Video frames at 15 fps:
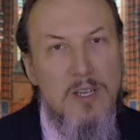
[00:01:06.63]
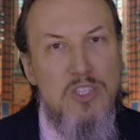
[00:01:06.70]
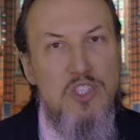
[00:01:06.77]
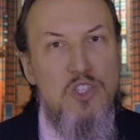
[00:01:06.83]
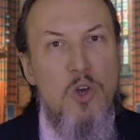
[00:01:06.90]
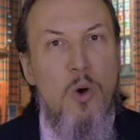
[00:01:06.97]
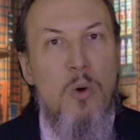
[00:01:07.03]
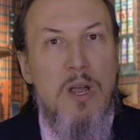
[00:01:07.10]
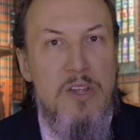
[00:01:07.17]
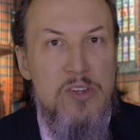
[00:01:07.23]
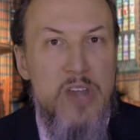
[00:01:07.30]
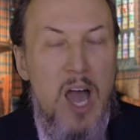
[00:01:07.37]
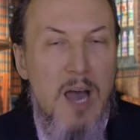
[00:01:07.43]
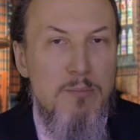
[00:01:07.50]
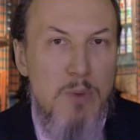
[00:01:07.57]
So
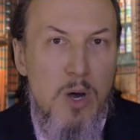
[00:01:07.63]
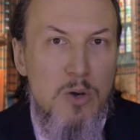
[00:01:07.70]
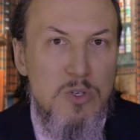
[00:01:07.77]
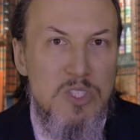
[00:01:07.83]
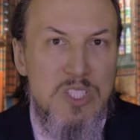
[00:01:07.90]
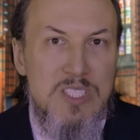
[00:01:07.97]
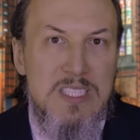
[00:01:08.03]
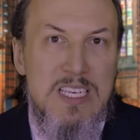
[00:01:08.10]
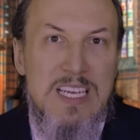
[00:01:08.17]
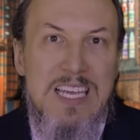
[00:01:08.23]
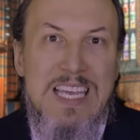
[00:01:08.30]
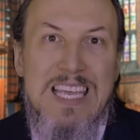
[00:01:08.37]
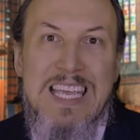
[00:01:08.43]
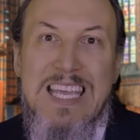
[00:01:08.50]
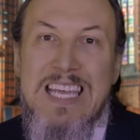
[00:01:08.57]
nomos
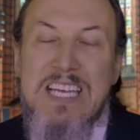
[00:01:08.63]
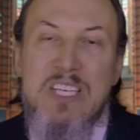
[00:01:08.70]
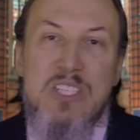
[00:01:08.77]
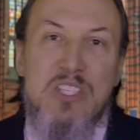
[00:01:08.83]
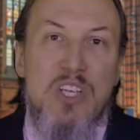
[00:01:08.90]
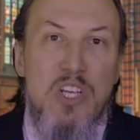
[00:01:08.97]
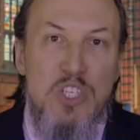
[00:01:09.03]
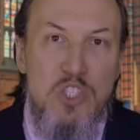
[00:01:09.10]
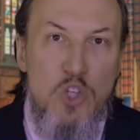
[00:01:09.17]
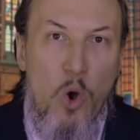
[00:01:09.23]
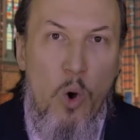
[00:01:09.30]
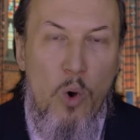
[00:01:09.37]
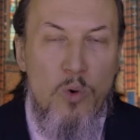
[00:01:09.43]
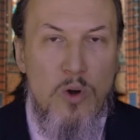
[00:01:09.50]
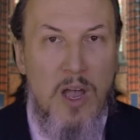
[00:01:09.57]
is
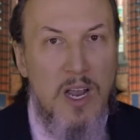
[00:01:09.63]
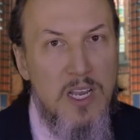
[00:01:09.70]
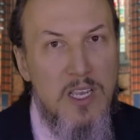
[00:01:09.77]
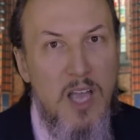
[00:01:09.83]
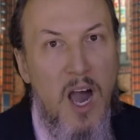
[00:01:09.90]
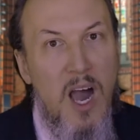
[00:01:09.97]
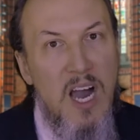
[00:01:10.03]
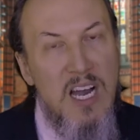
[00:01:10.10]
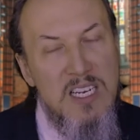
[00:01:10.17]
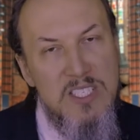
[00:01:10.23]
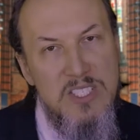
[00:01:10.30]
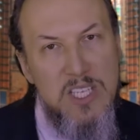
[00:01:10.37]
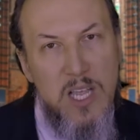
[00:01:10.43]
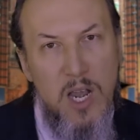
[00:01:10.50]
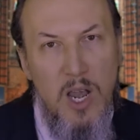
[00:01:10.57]
Torah,
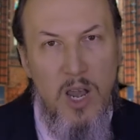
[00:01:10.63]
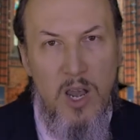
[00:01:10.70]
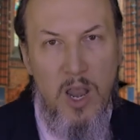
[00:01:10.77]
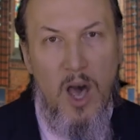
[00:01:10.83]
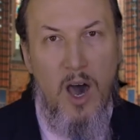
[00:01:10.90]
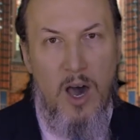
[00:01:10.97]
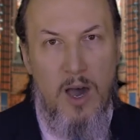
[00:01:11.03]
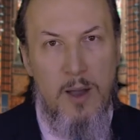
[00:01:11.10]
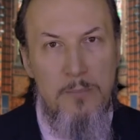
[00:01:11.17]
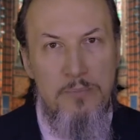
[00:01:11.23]
God's law.